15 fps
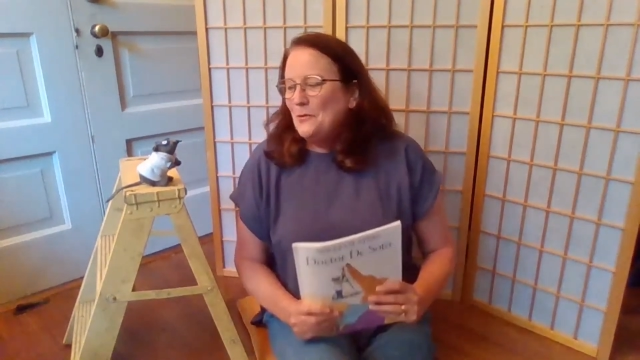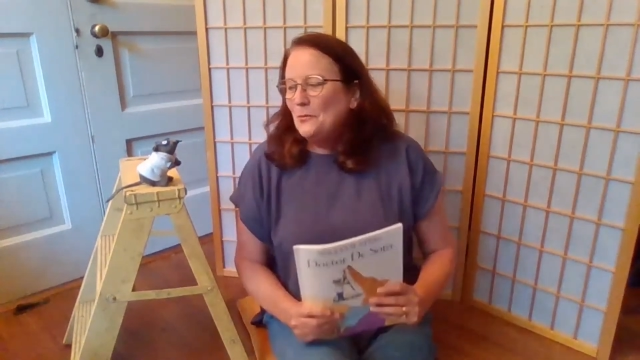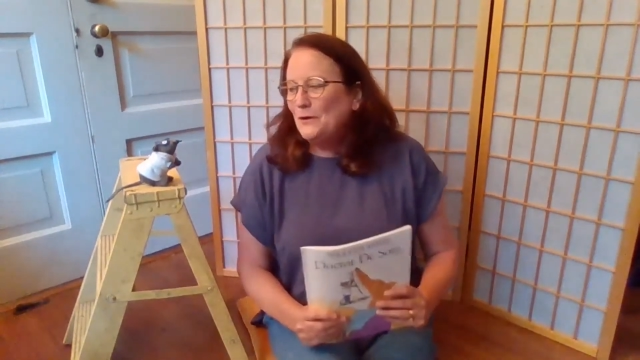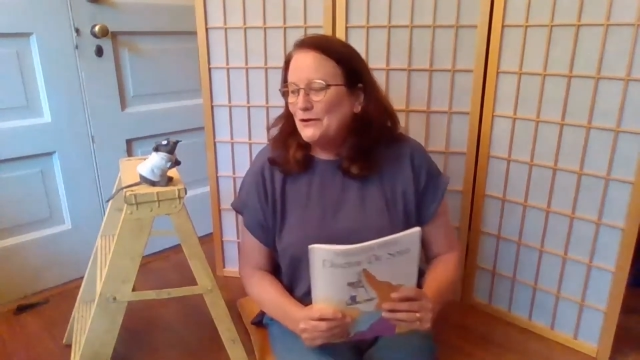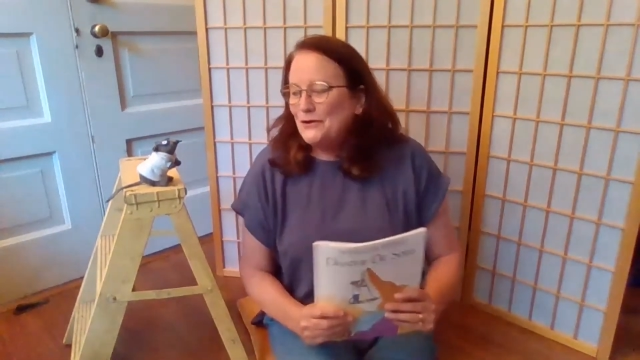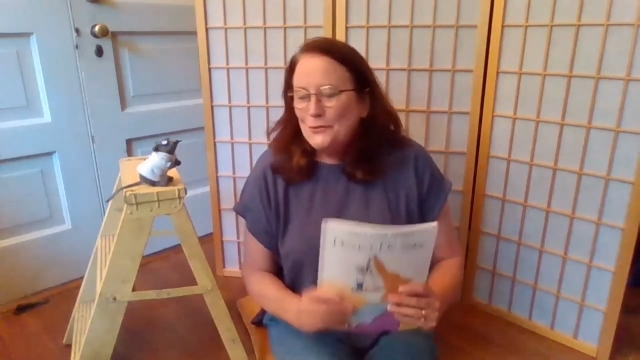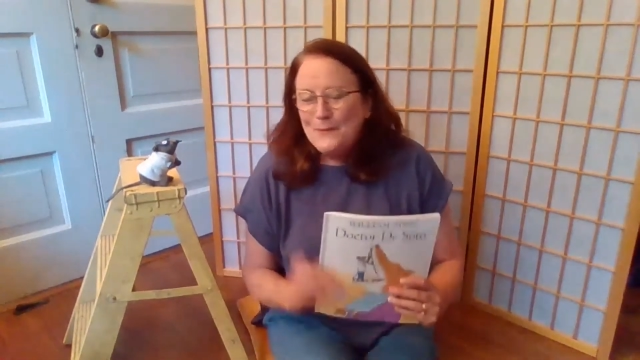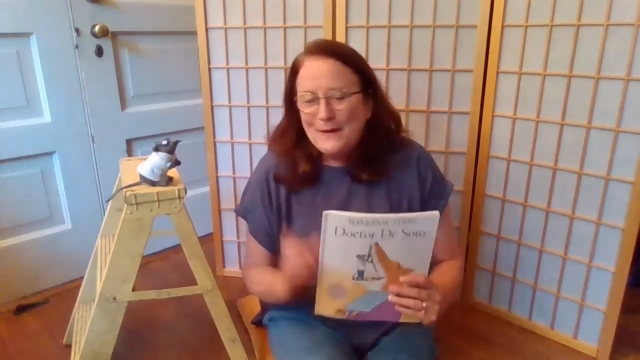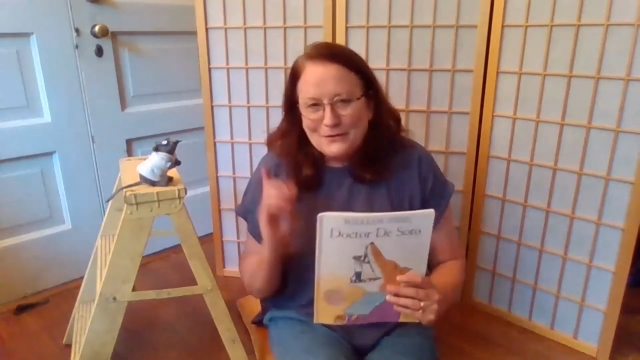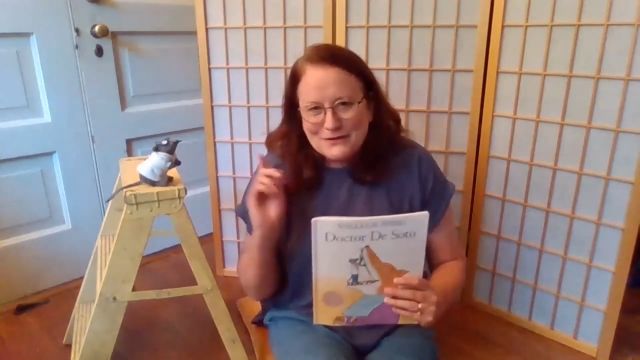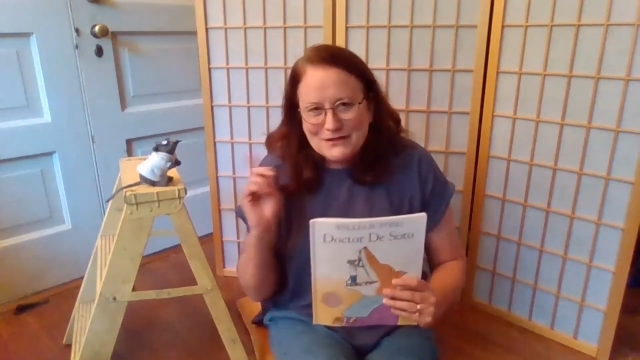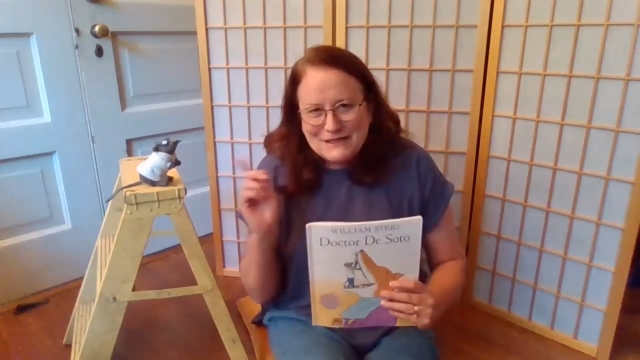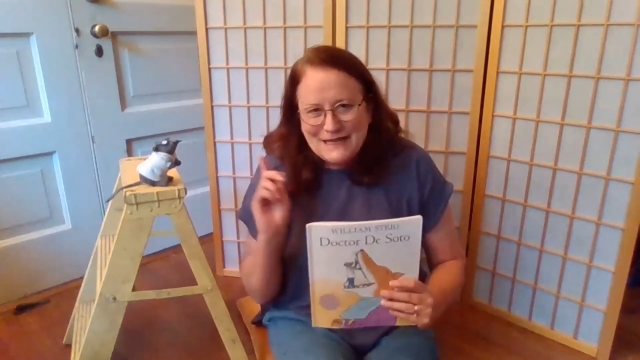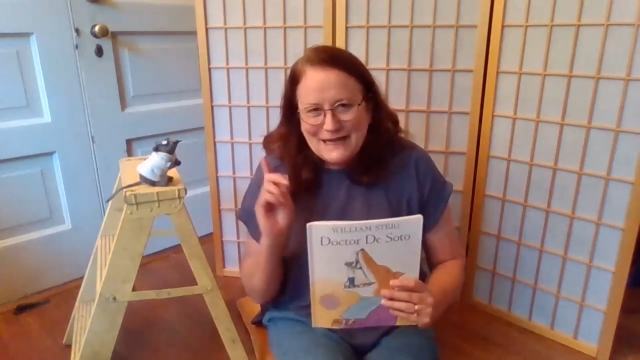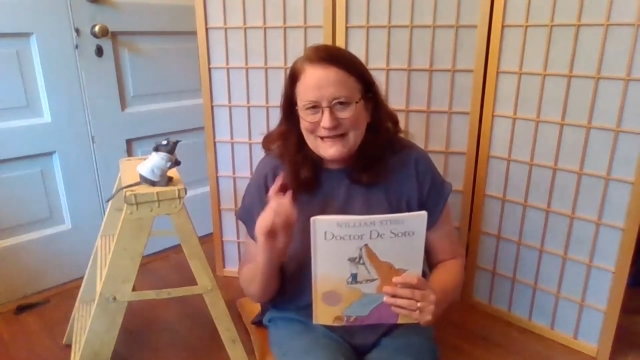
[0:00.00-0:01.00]
Well, you better
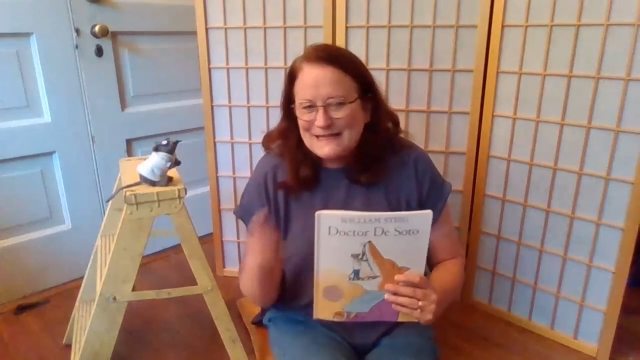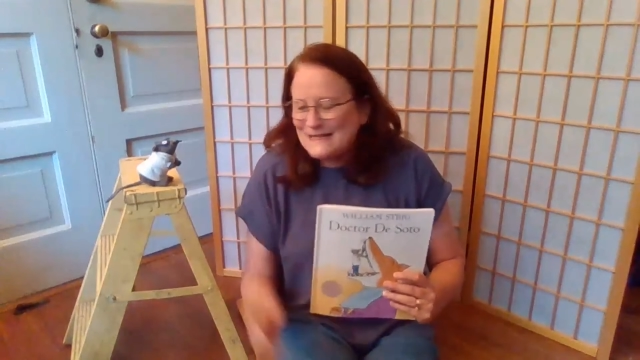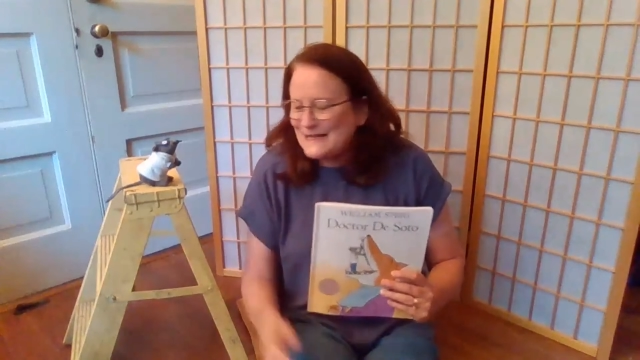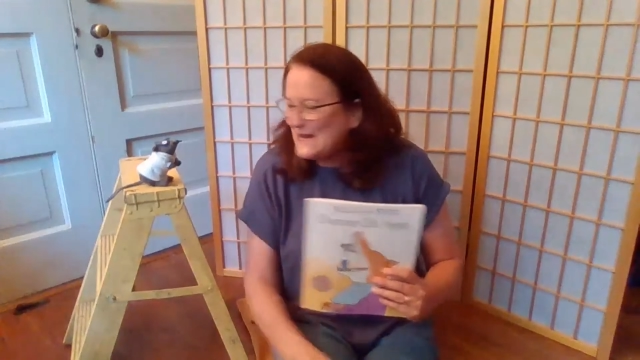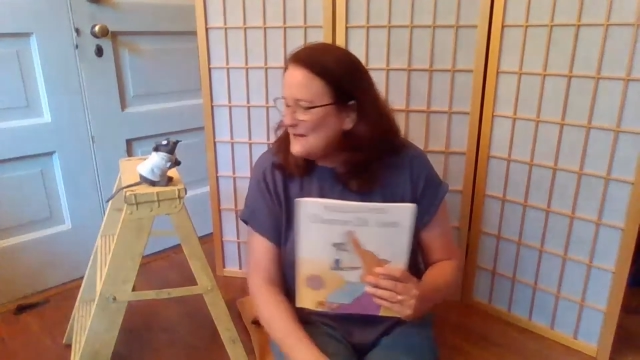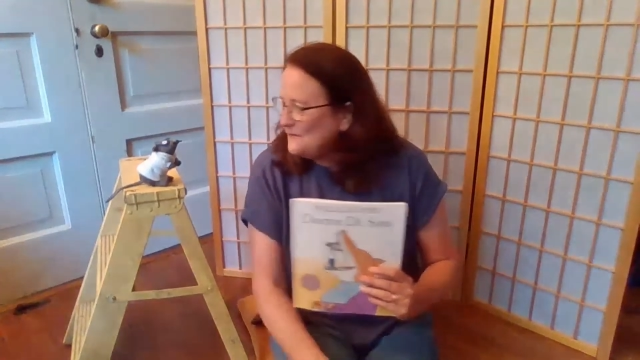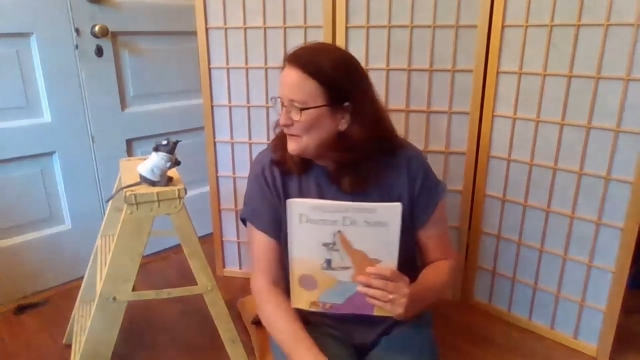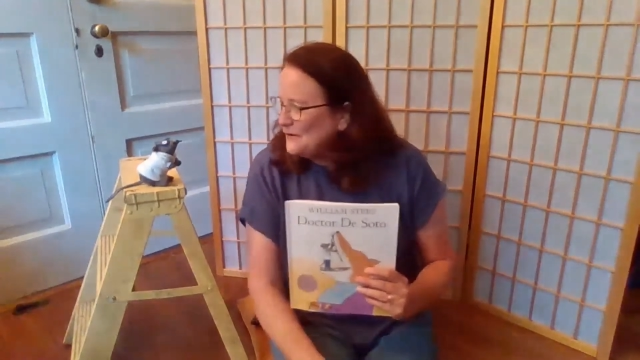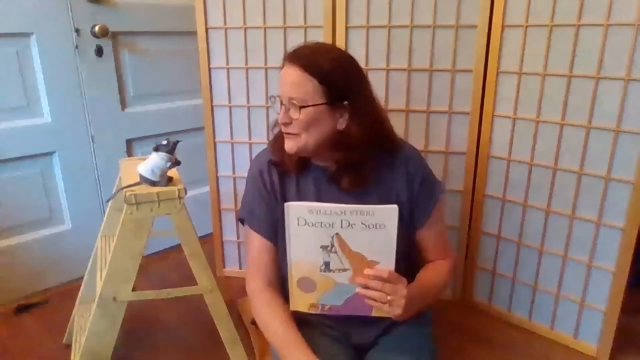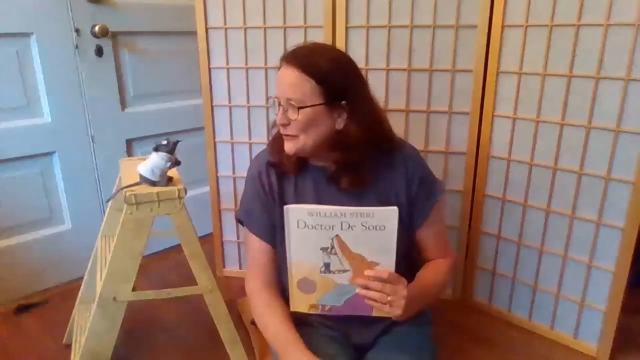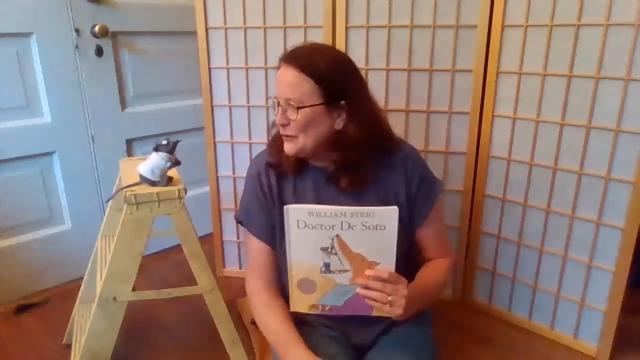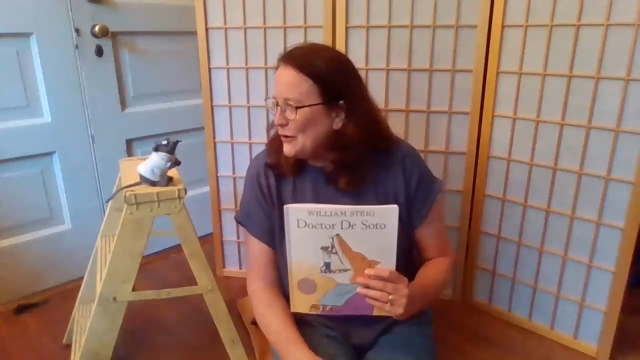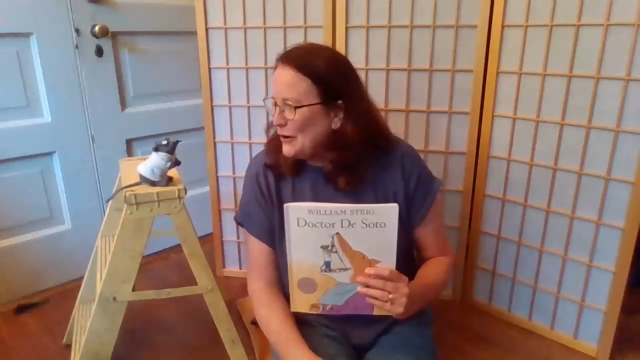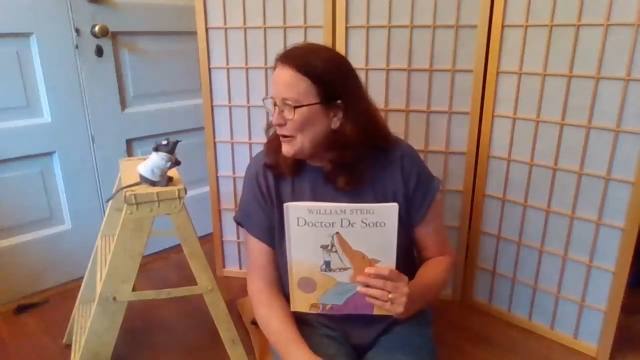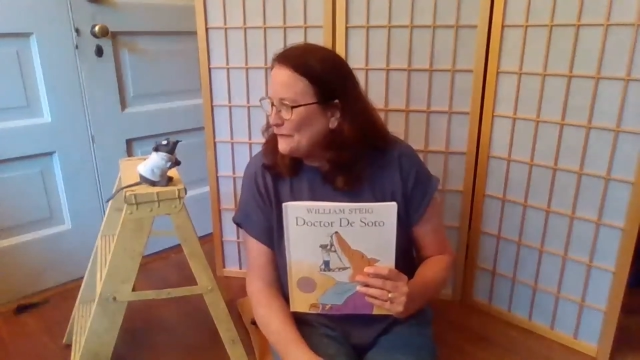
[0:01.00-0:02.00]
stay safe in
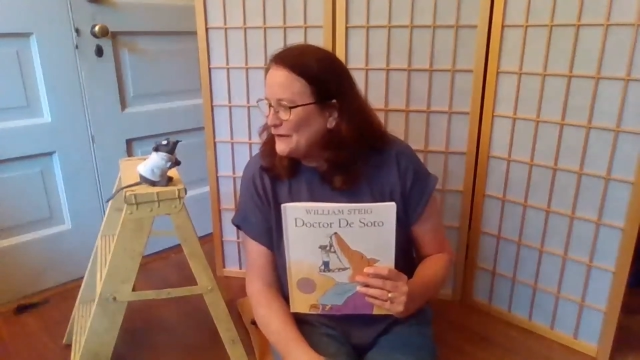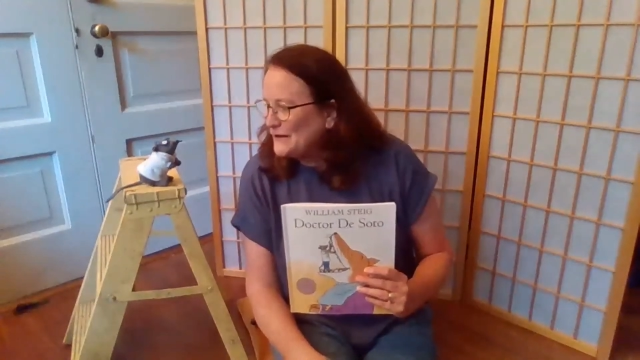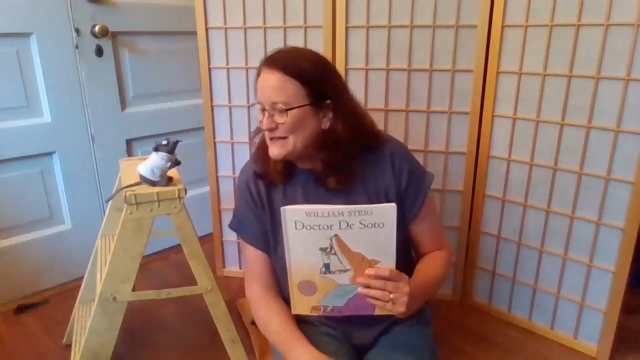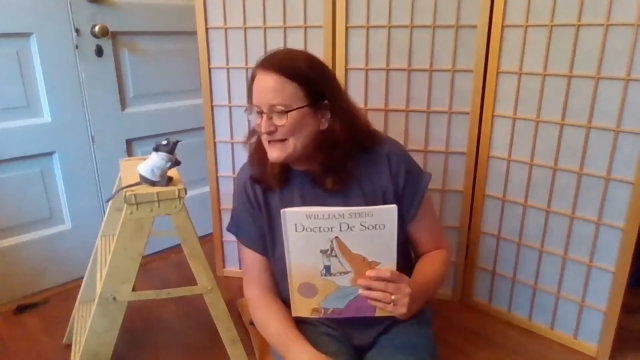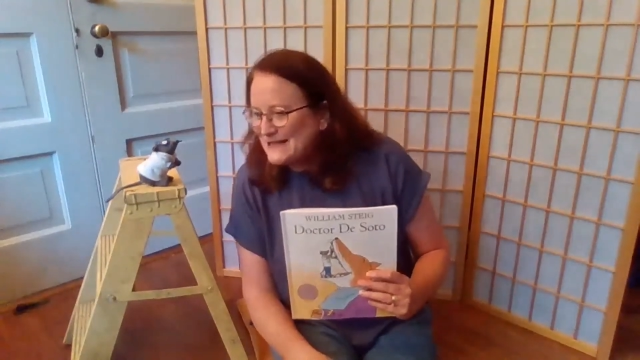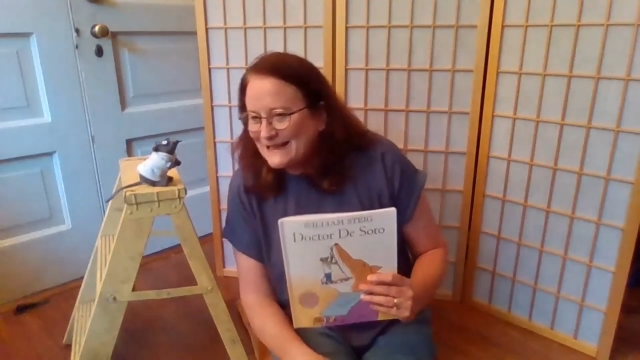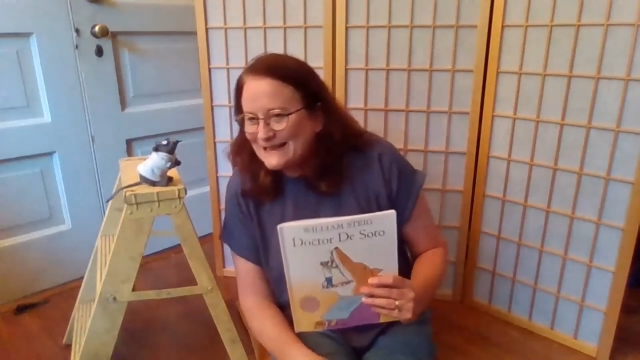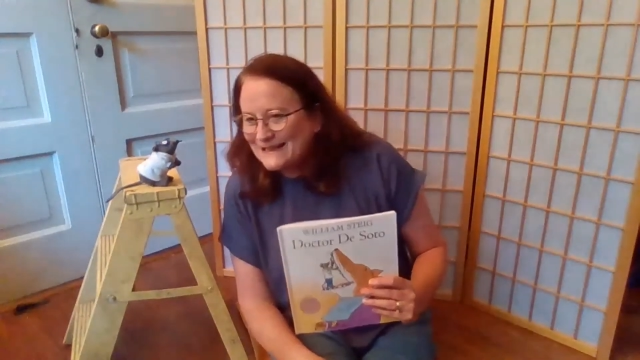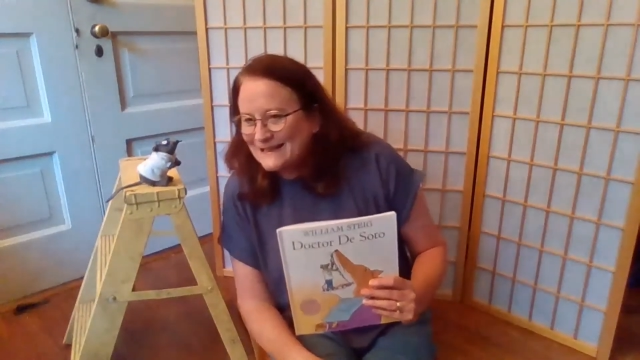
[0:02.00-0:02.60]
your office.